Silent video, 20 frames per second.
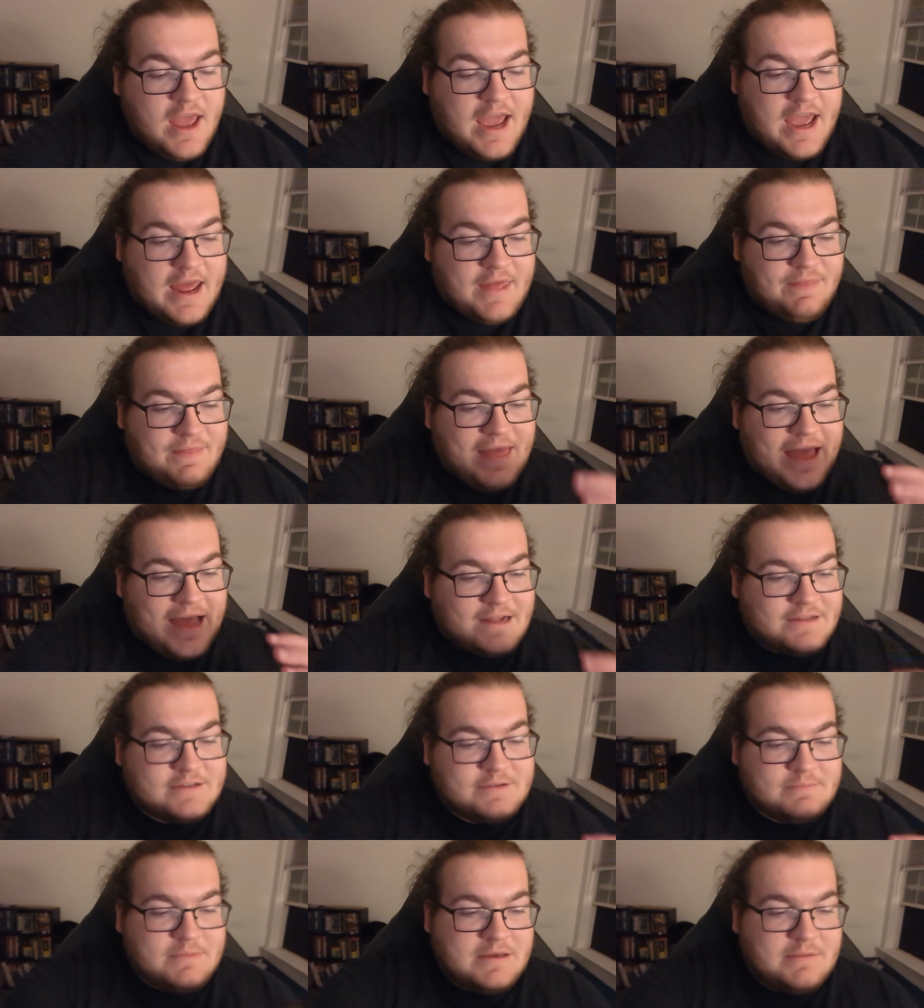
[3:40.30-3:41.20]
and
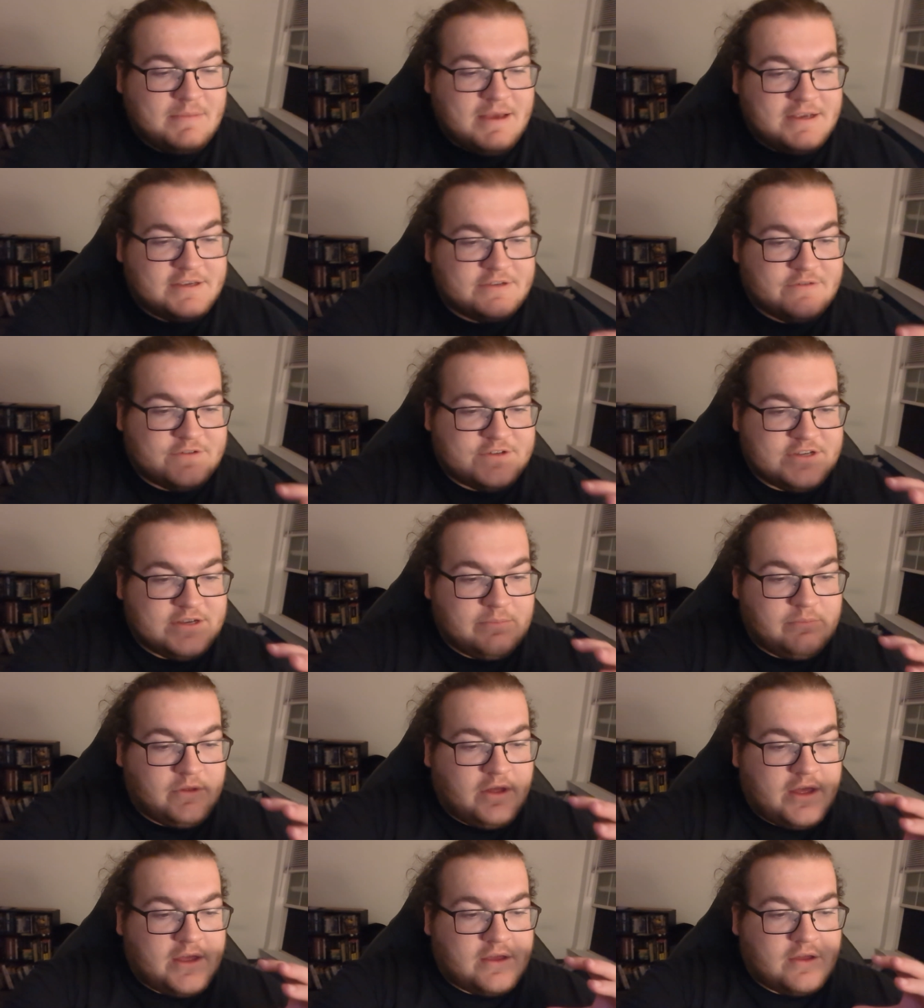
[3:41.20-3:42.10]
that to me makes it
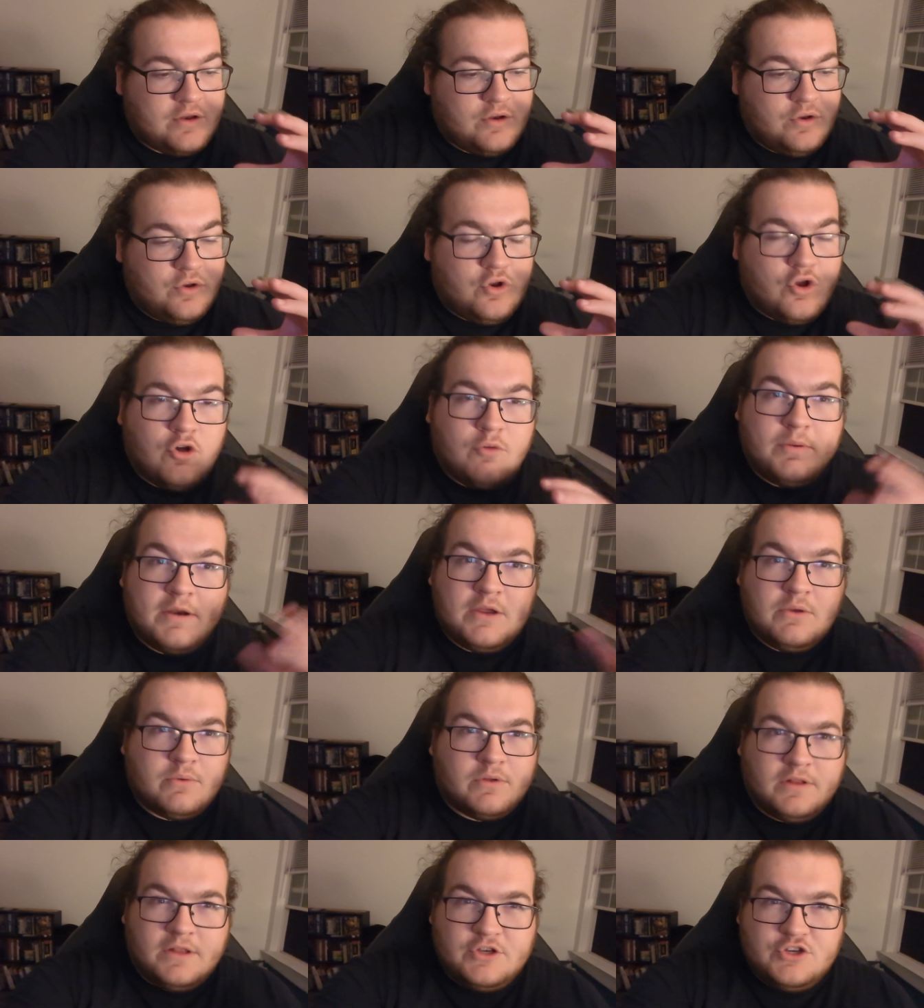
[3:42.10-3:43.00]
seem like nobody
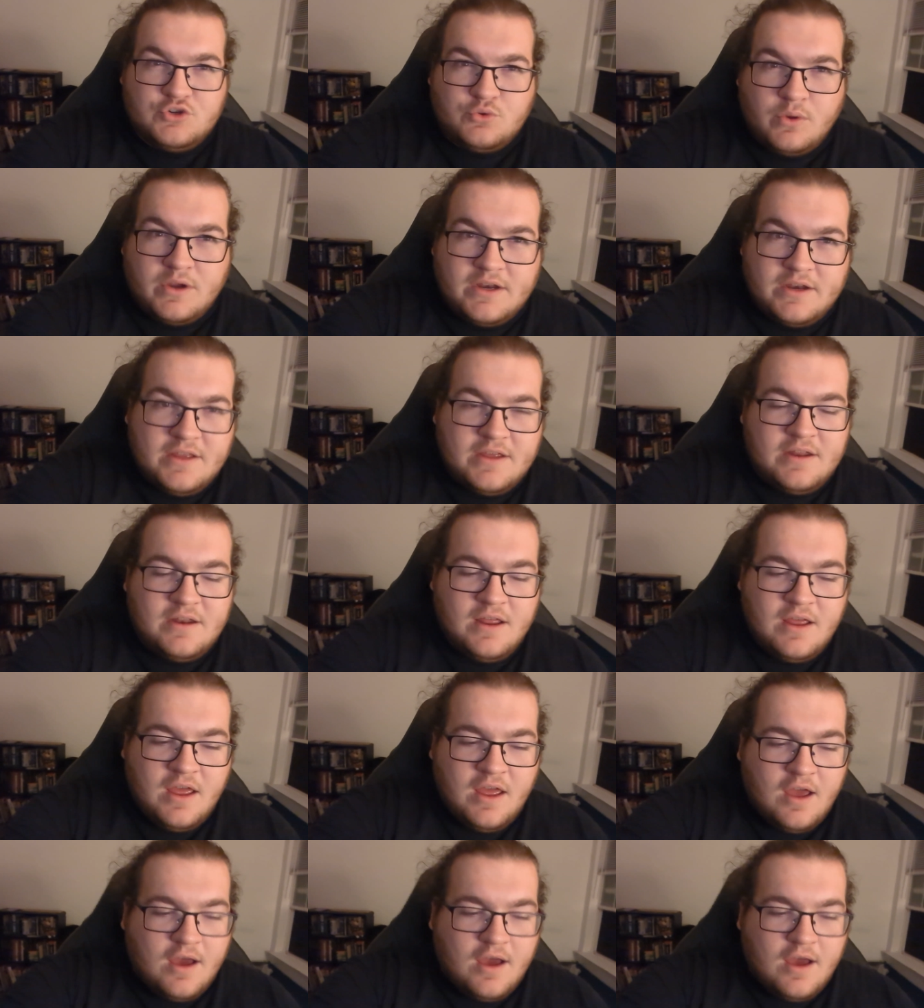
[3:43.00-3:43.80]
really joined it.